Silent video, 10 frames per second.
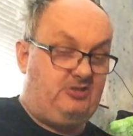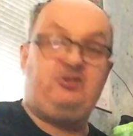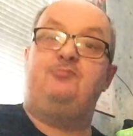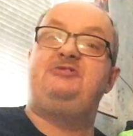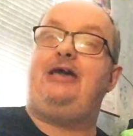
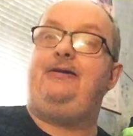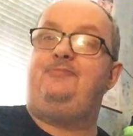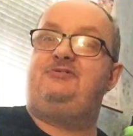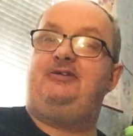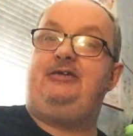
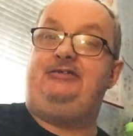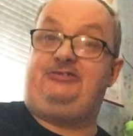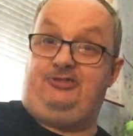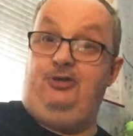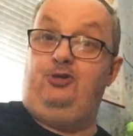sometimes
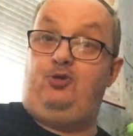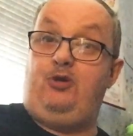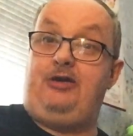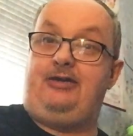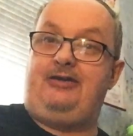he's too
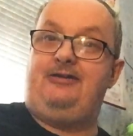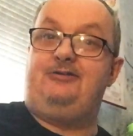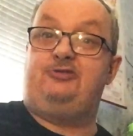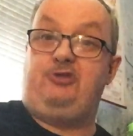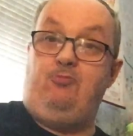quick
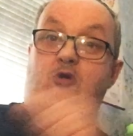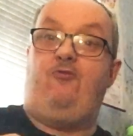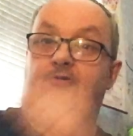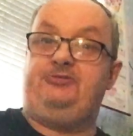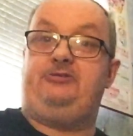to
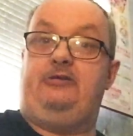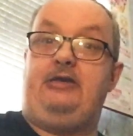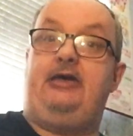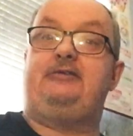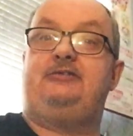move on to the
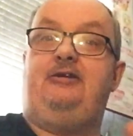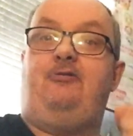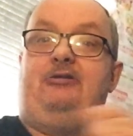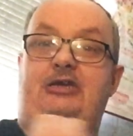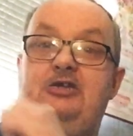next. You know what I mean?